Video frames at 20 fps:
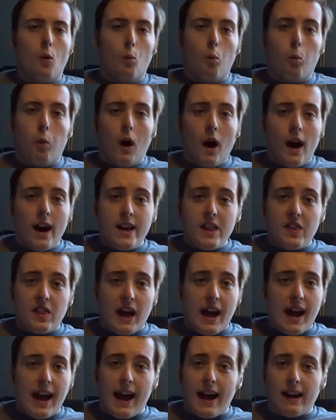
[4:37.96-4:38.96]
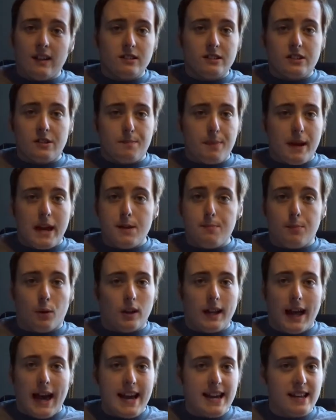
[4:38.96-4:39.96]
Why the hell do
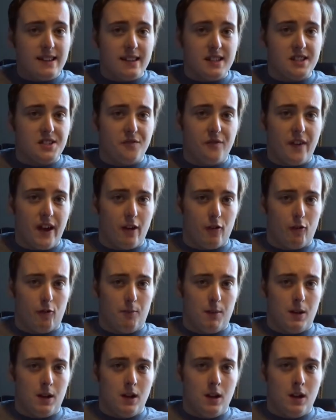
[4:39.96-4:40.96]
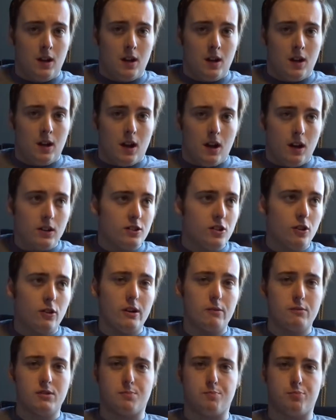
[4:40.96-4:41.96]
people hate this film? I thought
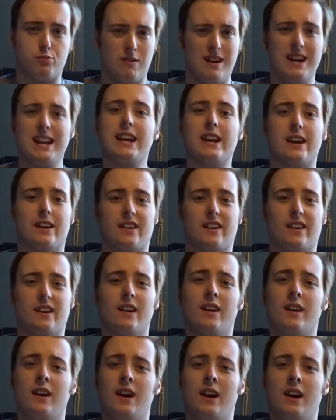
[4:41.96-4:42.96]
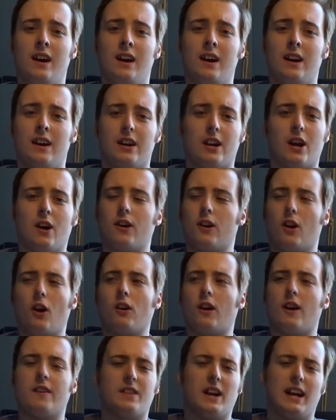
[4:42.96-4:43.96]
it was brilliant. You know, a lot
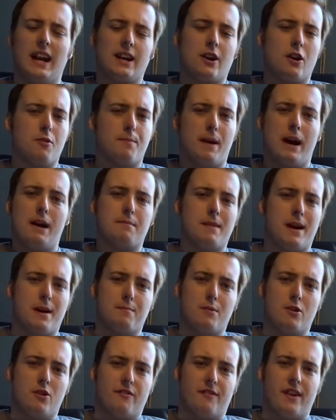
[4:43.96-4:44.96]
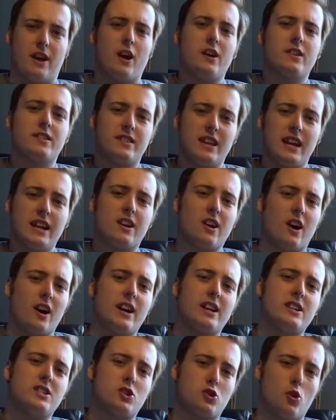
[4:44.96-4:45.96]
like the Lego Batman movie, I think I
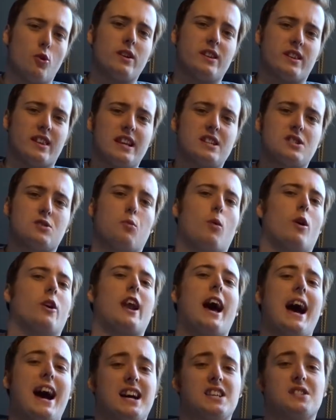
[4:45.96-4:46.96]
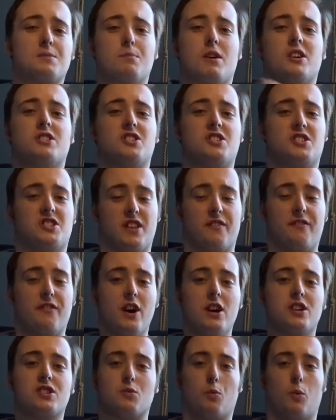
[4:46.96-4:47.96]
enjoyed this one as much as the
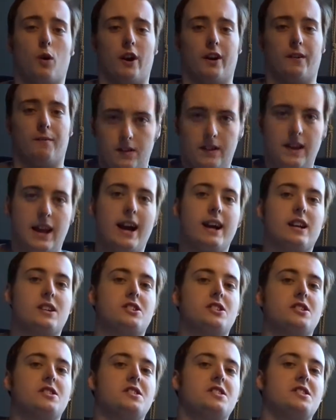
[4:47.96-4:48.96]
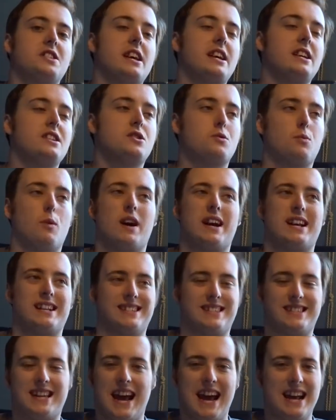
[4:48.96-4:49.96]
first one. The action scenes were
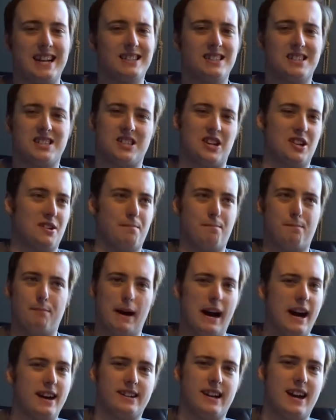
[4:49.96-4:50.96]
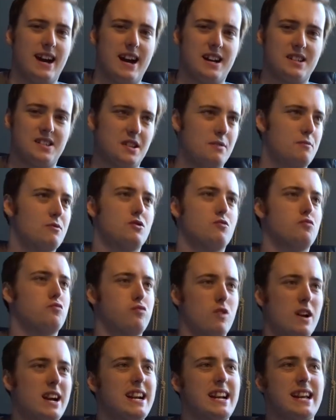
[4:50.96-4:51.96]
intense and badass. It was
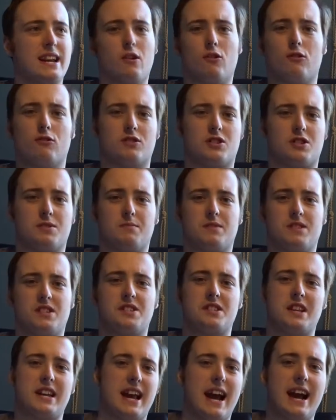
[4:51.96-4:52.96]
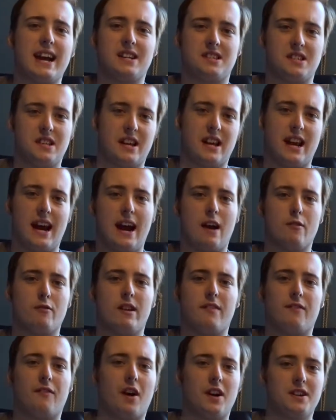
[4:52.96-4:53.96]
really awesome to see Eggsy and
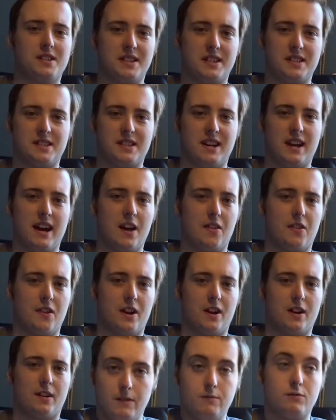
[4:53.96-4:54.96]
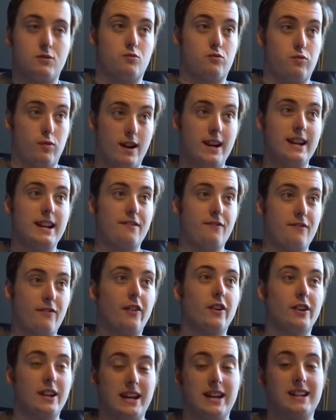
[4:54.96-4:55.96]
Harry fighting together. It was really
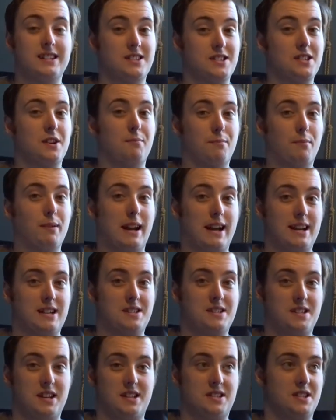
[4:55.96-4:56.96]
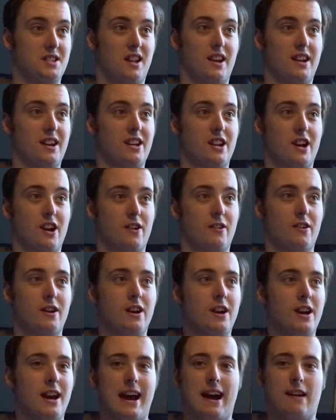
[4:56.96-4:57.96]
funny in some places, like, you know,
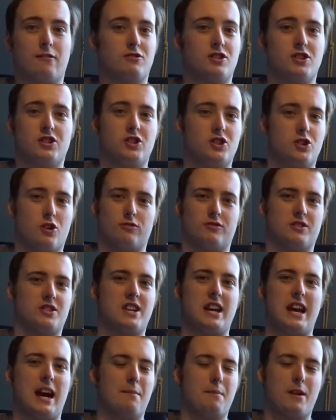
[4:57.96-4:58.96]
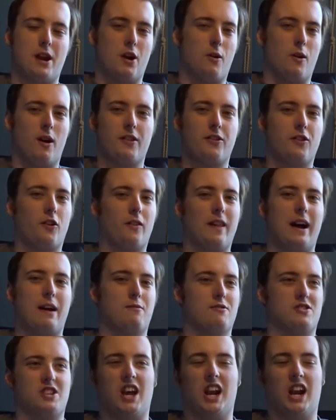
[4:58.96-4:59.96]
Elton John's cameo. I thought that
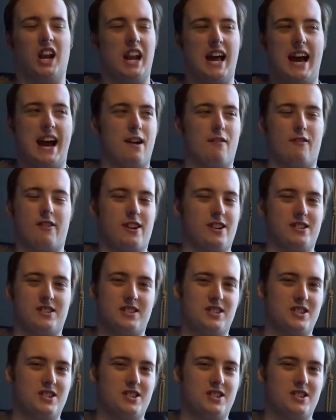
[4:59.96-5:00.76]
was hilarious.